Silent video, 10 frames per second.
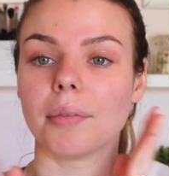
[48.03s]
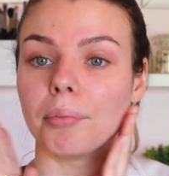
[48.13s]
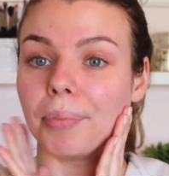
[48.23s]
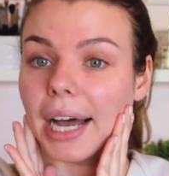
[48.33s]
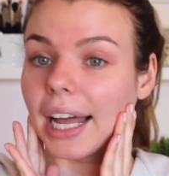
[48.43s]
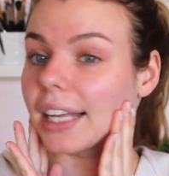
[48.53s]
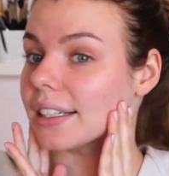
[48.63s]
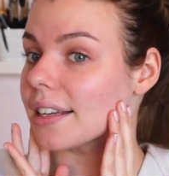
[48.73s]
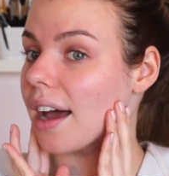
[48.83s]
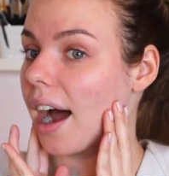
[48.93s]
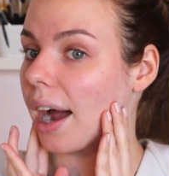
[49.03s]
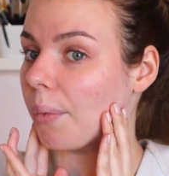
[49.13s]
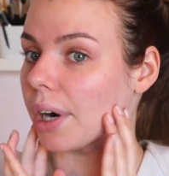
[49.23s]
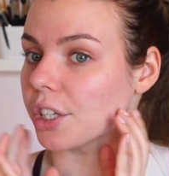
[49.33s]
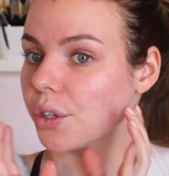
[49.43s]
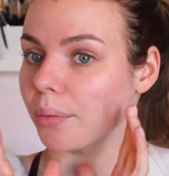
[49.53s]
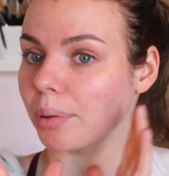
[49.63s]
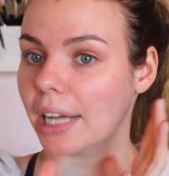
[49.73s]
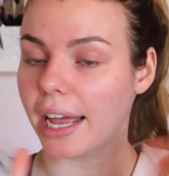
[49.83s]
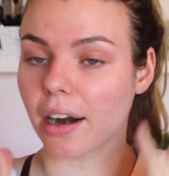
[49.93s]
but I wanted to
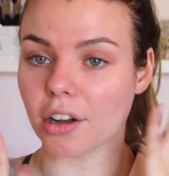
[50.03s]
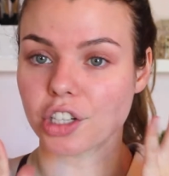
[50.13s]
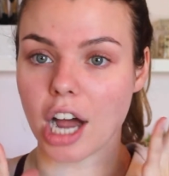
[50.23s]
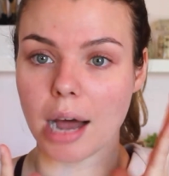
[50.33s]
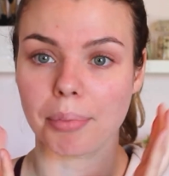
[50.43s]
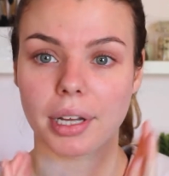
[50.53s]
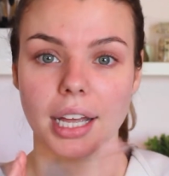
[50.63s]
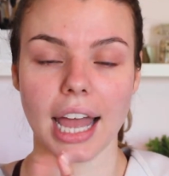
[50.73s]
apply it on top